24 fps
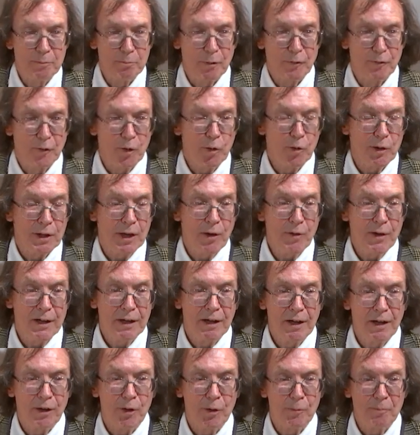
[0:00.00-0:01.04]
before going
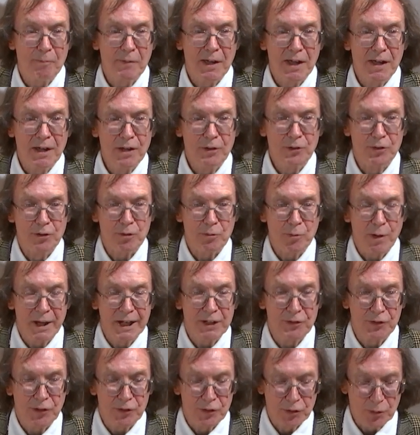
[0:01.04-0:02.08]
home to
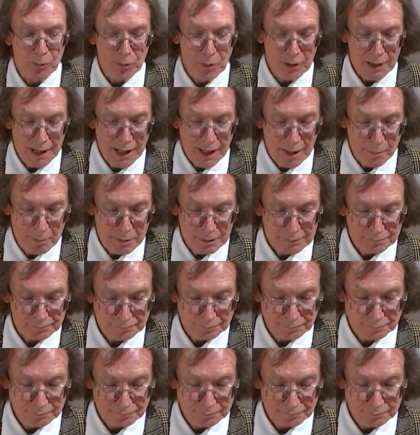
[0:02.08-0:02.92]
write it all up.